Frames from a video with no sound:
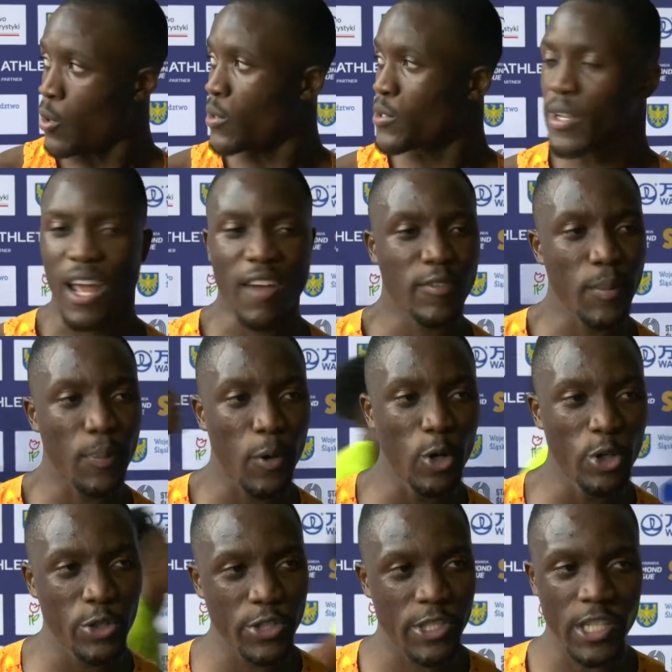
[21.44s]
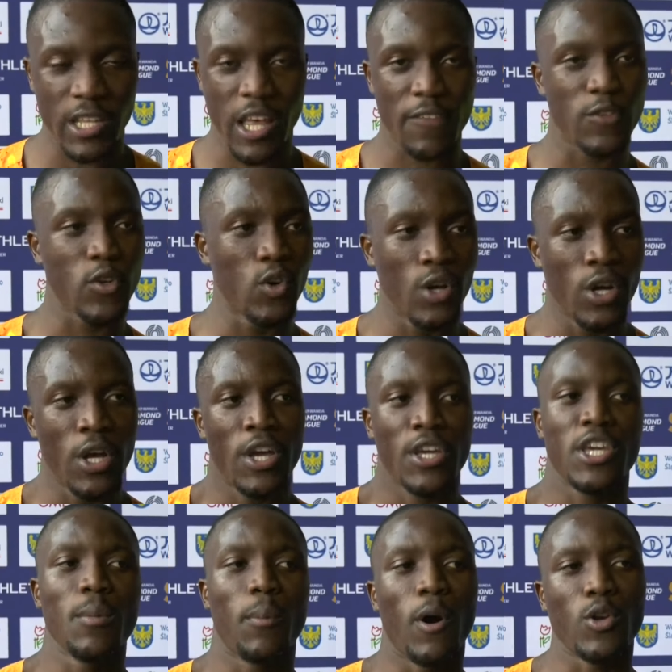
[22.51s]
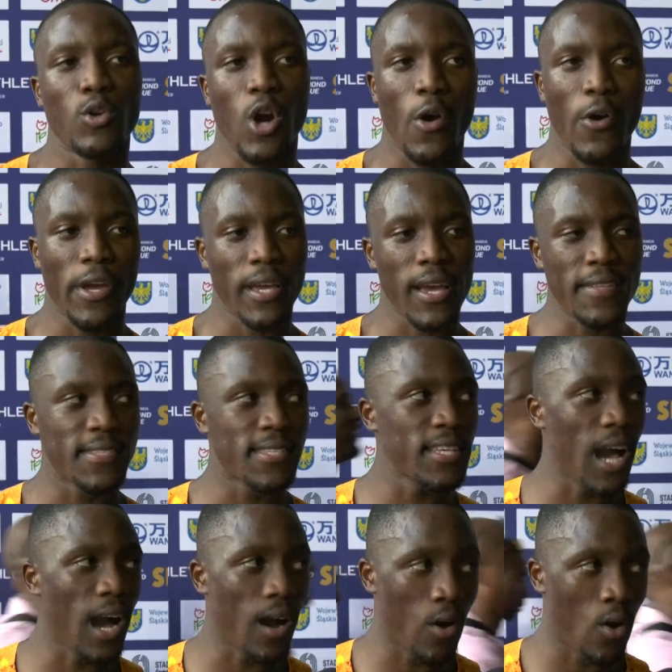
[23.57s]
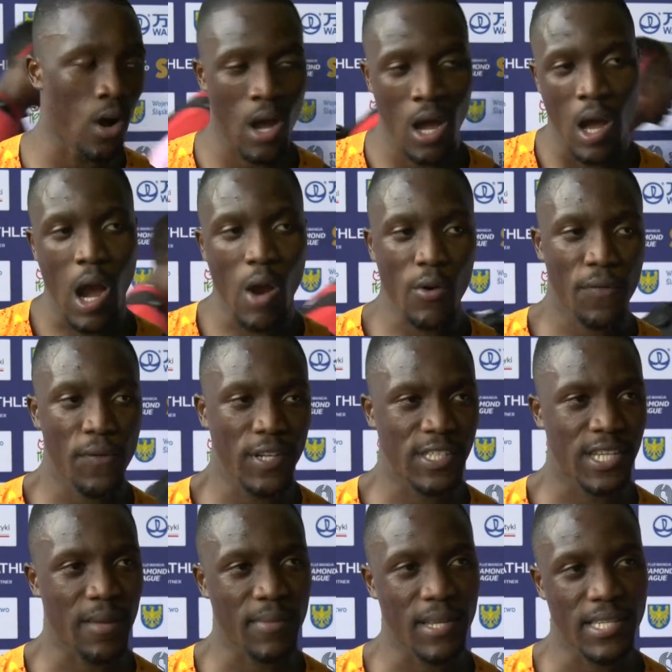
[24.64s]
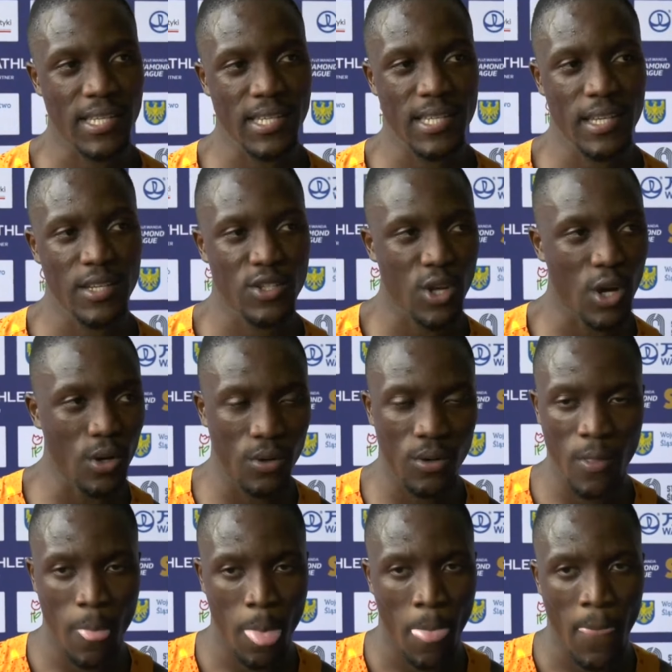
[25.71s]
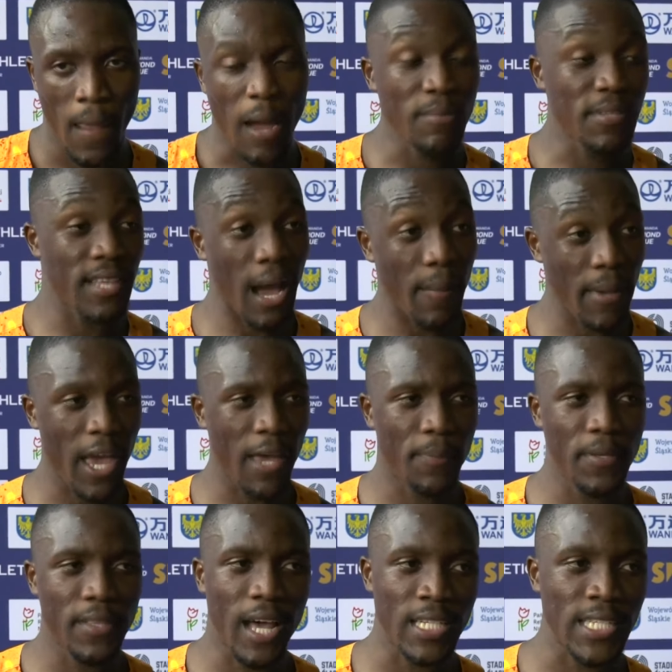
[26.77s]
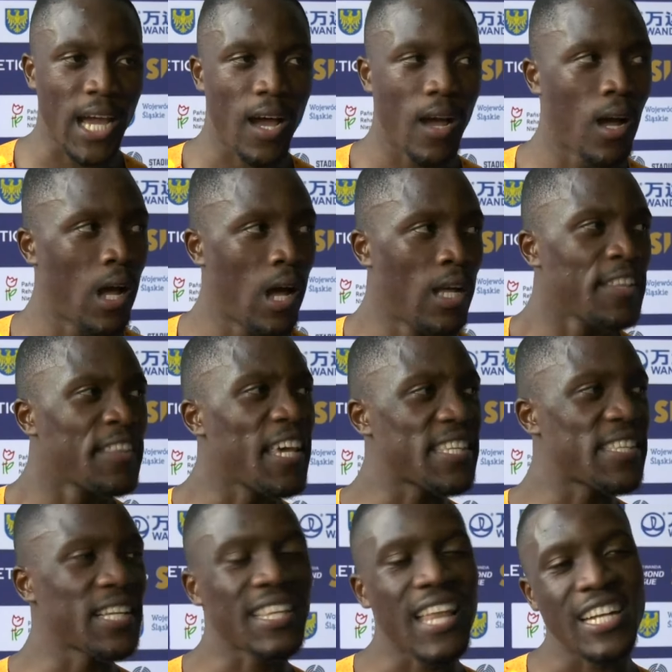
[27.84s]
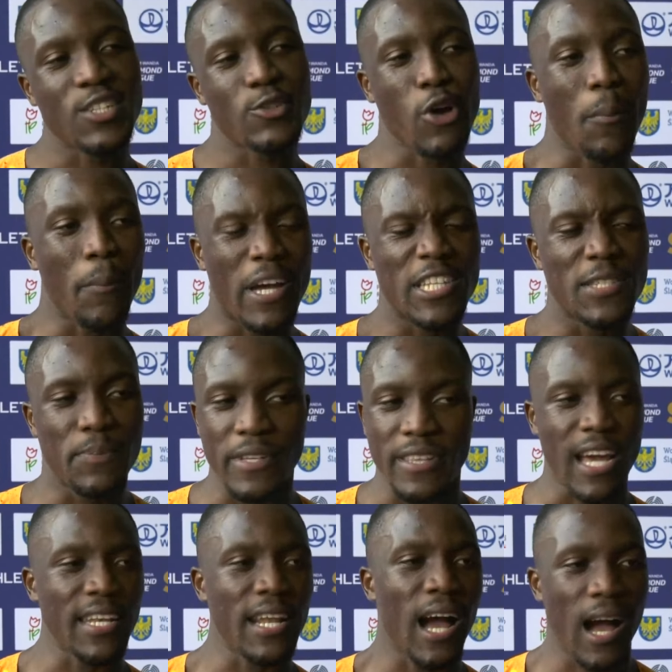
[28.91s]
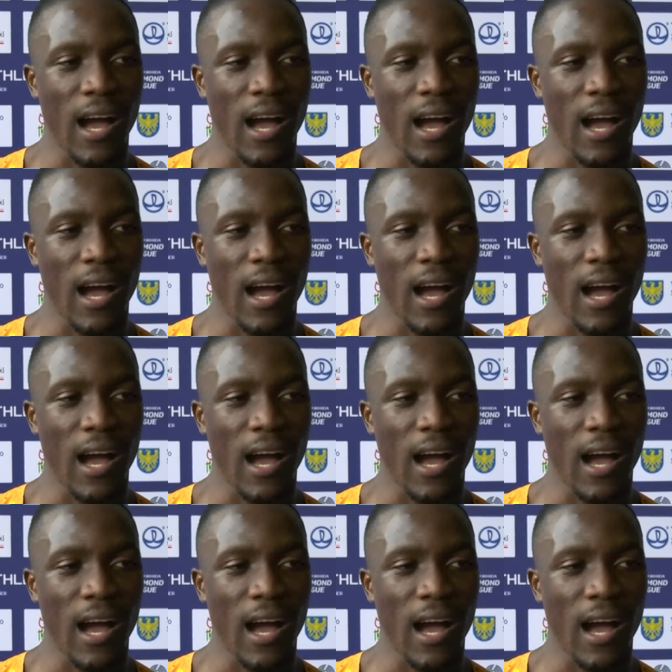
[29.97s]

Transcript: we still have to push, we still have to keep on going and see how we finish up the season. So I'm happy that there's still that top end speed that